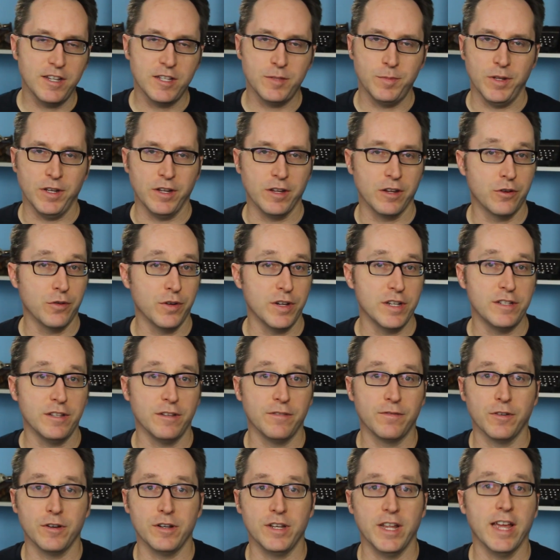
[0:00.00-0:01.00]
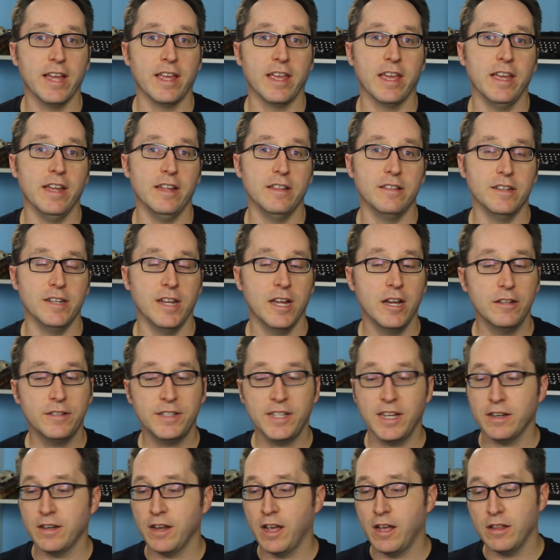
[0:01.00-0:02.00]
has been increasing for decades, and health
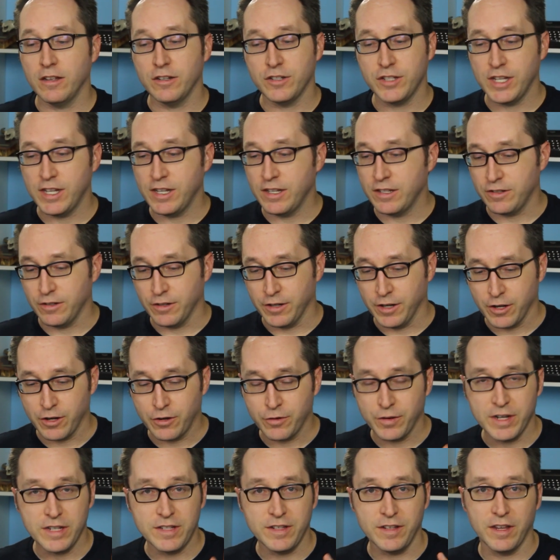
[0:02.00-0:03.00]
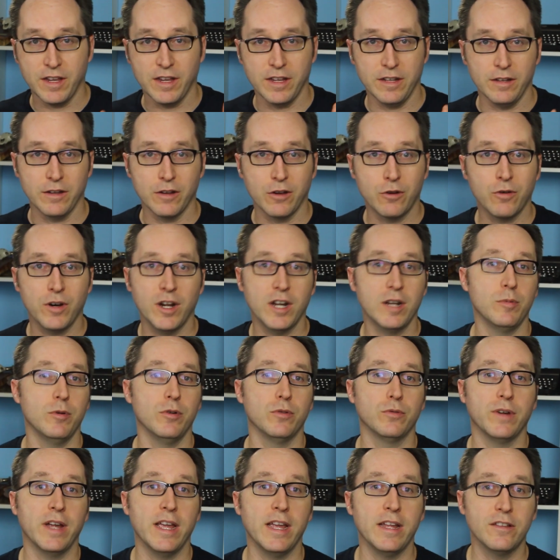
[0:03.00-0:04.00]
technologies are increasing at an
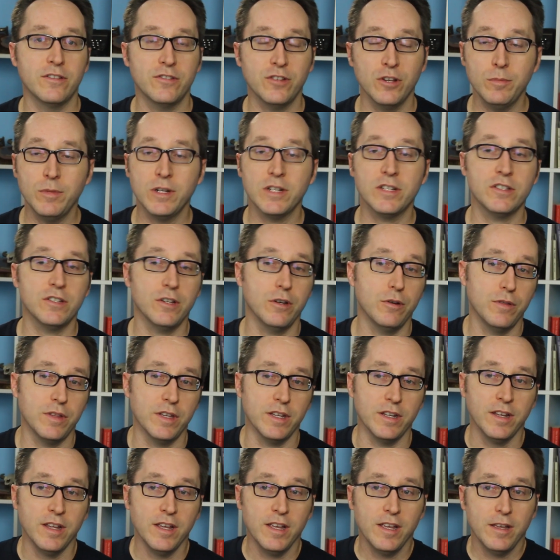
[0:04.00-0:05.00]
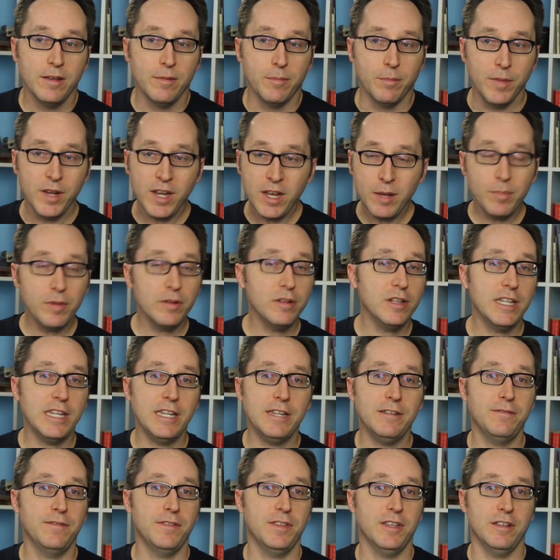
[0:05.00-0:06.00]
incredible rate, so much so that many
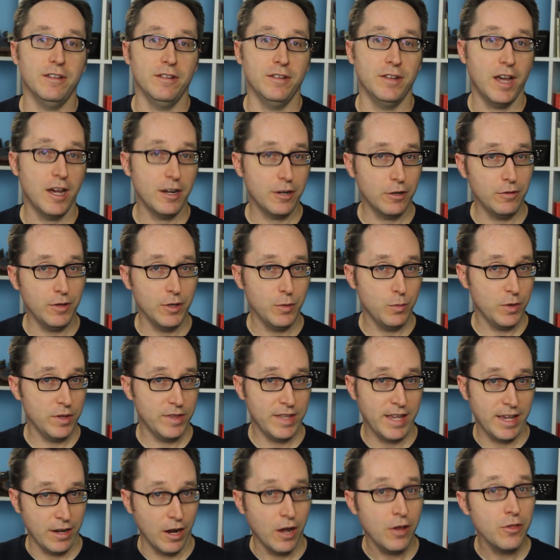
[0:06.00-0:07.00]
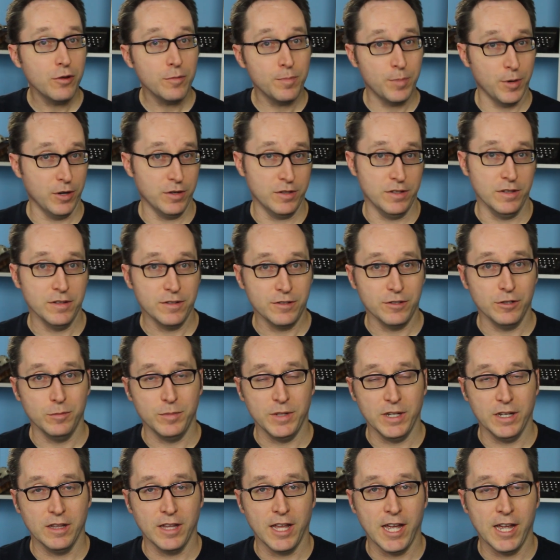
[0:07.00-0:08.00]
believe that not only would that other person still
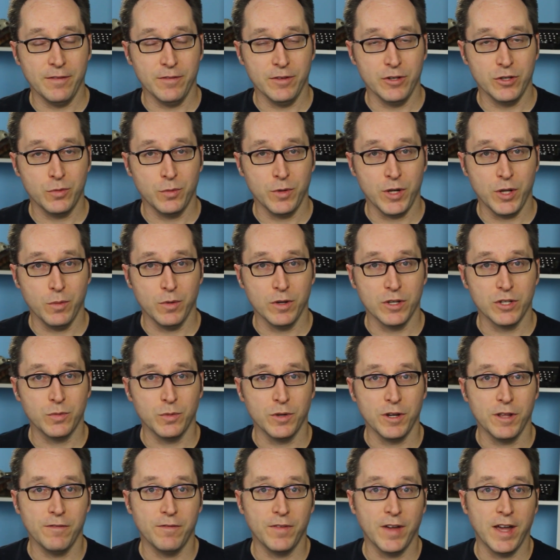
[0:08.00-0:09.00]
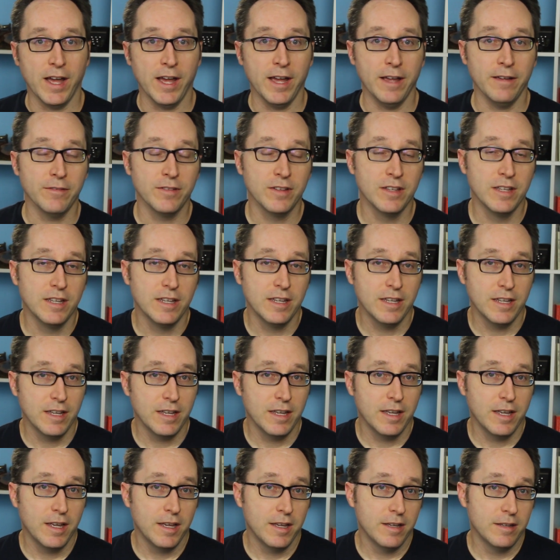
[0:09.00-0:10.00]
be alive in 2125,
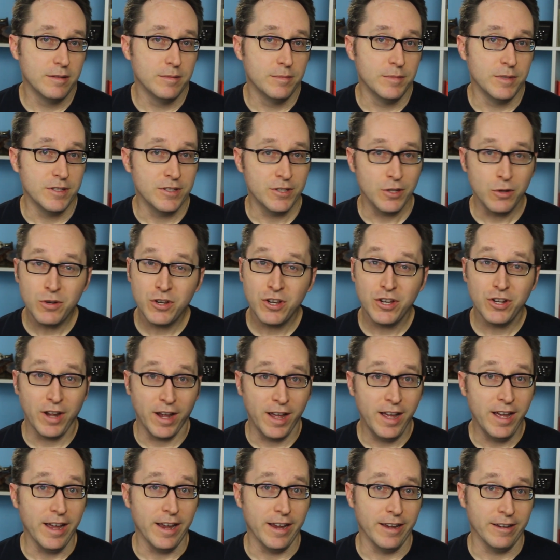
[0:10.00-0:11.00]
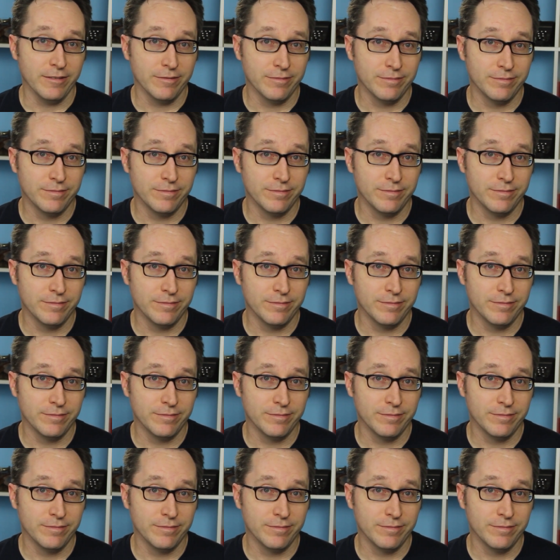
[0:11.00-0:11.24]
but so could I.